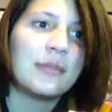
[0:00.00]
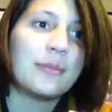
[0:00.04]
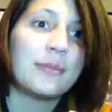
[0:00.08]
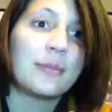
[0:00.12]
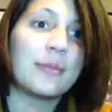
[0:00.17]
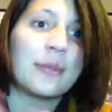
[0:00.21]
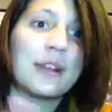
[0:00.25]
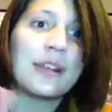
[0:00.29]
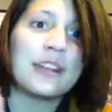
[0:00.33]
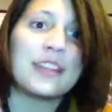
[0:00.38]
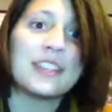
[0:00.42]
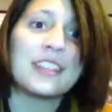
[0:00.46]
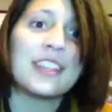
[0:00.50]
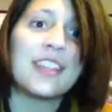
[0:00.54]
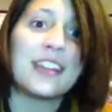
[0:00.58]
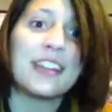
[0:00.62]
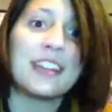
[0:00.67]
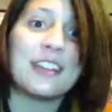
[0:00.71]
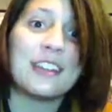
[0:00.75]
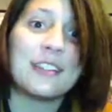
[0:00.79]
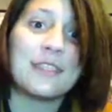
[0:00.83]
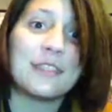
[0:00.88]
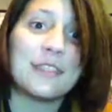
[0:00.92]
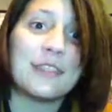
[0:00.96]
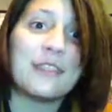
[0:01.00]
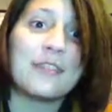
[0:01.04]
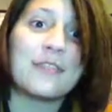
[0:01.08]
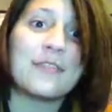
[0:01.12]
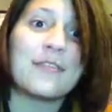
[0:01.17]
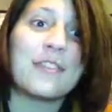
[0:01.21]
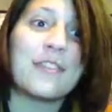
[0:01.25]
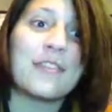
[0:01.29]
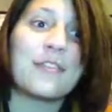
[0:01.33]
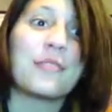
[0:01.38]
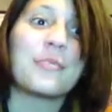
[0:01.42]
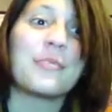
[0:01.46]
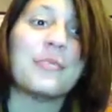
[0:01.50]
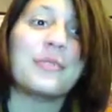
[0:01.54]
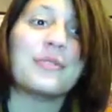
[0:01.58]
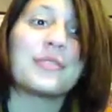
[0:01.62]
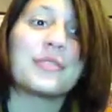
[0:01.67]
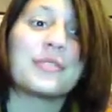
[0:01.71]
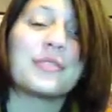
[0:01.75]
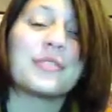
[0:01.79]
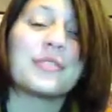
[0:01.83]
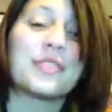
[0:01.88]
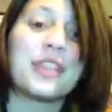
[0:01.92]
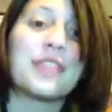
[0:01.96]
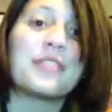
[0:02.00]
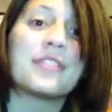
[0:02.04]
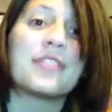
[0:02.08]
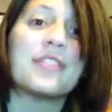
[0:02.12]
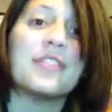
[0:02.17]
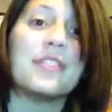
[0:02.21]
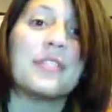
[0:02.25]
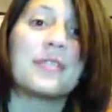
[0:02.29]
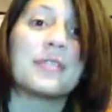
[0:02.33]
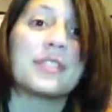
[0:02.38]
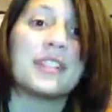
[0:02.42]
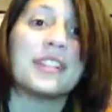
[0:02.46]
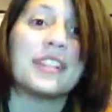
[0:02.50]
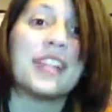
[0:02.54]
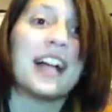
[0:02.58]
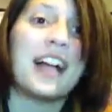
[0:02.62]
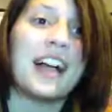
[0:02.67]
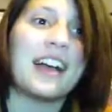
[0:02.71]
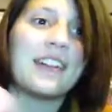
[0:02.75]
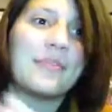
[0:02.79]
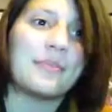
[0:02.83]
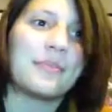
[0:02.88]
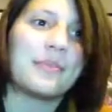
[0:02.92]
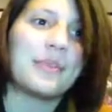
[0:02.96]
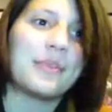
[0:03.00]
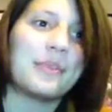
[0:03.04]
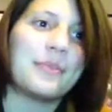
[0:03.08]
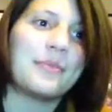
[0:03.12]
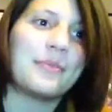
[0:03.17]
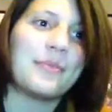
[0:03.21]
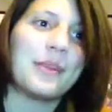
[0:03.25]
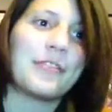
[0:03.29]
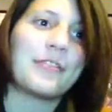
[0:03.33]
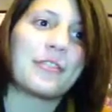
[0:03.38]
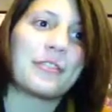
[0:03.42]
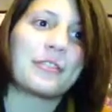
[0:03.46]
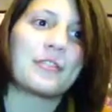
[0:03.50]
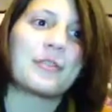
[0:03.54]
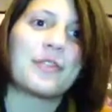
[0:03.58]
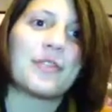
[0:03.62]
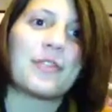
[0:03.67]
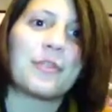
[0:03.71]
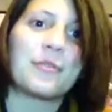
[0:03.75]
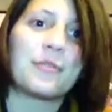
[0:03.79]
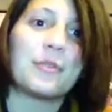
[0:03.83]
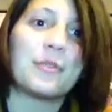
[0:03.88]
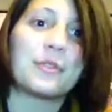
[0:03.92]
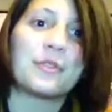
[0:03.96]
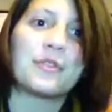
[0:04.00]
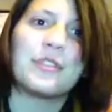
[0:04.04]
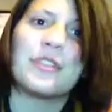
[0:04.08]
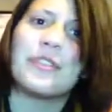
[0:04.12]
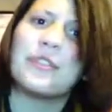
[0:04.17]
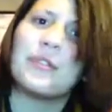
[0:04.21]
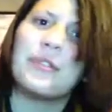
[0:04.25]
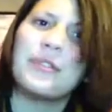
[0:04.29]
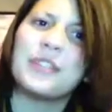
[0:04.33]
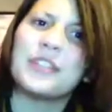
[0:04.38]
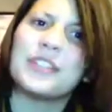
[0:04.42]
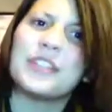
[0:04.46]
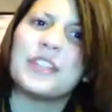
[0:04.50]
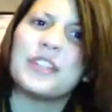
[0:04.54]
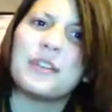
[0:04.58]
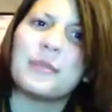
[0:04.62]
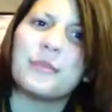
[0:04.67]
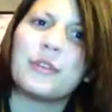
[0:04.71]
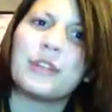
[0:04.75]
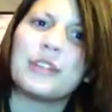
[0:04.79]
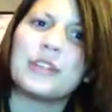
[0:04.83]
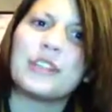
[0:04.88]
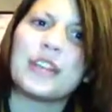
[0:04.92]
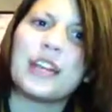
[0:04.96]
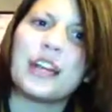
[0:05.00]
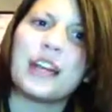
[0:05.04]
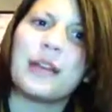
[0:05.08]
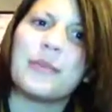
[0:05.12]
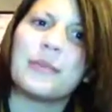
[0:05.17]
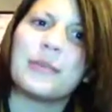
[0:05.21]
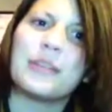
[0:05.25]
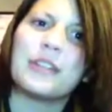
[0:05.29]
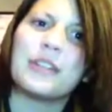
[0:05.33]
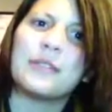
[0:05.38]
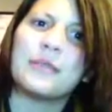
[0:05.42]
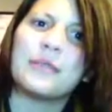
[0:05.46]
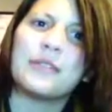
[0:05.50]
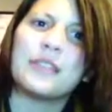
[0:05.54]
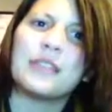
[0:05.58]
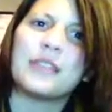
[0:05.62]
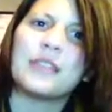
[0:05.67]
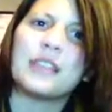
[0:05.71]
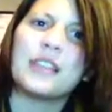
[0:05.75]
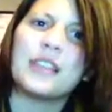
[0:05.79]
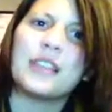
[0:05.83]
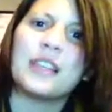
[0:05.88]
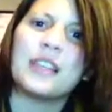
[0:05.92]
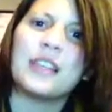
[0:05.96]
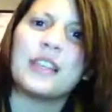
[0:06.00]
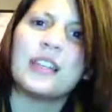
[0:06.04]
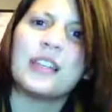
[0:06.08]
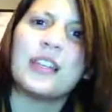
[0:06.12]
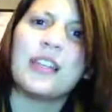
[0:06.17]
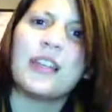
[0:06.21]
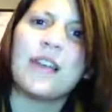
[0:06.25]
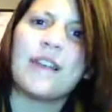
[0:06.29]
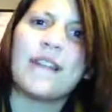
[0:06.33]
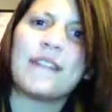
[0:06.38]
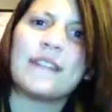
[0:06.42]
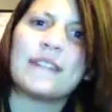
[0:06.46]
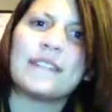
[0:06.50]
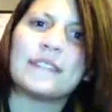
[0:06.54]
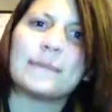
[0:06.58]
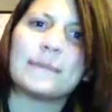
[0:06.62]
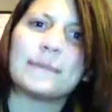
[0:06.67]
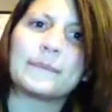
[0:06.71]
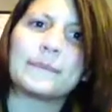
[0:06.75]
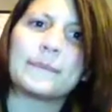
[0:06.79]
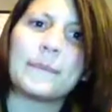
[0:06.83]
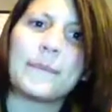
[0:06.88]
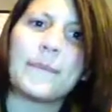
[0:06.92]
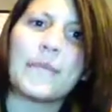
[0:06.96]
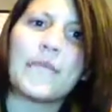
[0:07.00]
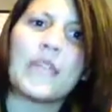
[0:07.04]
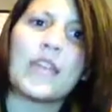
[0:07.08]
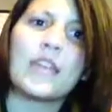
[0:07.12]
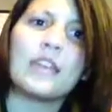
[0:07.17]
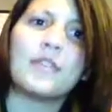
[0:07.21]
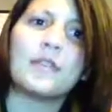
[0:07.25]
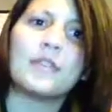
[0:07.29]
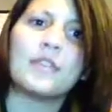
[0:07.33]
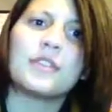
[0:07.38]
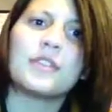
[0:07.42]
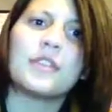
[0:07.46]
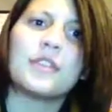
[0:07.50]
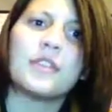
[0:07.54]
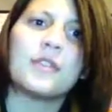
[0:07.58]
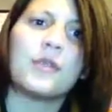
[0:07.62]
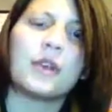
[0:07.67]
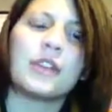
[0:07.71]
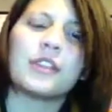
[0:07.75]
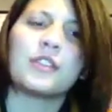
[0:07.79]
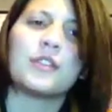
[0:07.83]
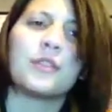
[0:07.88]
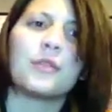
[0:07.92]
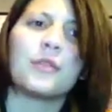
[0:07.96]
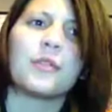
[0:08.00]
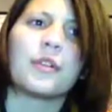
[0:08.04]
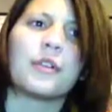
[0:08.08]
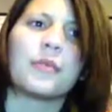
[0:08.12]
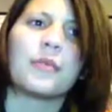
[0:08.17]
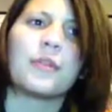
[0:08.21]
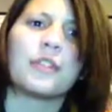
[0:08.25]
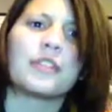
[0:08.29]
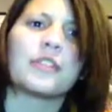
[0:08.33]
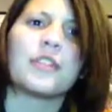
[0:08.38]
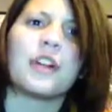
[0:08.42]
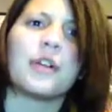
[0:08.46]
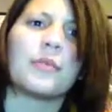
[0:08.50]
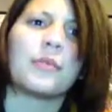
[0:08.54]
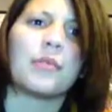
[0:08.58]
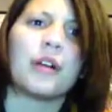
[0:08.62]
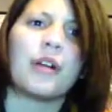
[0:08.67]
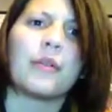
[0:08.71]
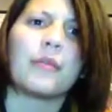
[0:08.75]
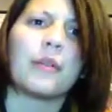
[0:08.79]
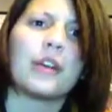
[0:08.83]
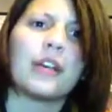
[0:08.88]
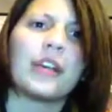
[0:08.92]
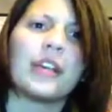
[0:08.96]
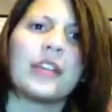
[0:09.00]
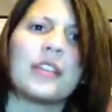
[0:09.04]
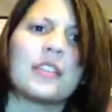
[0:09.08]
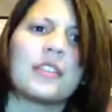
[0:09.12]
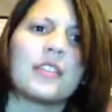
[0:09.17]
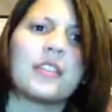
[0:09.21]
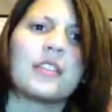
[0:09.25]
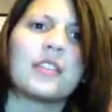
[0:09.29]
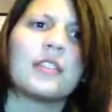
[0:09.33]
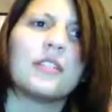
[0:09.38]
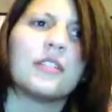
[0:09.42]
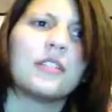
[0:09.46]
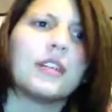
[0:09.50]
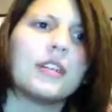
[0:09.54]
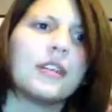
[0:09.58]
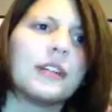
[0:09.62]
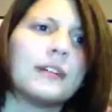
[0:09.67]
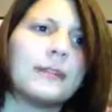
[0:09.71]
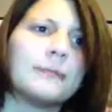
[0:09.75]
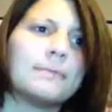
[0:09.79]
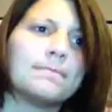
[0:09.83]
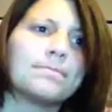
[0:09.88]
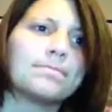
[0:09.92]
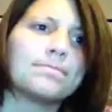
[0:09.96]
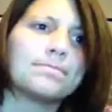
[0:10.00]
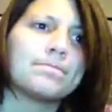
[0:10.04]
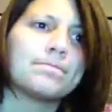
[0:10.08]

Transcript: my second and third favorite musicals, I've seen those a lot, but my first favorite musical, I've only seen it 1 time, and it was the US tour, it wasn't on Broadway, so,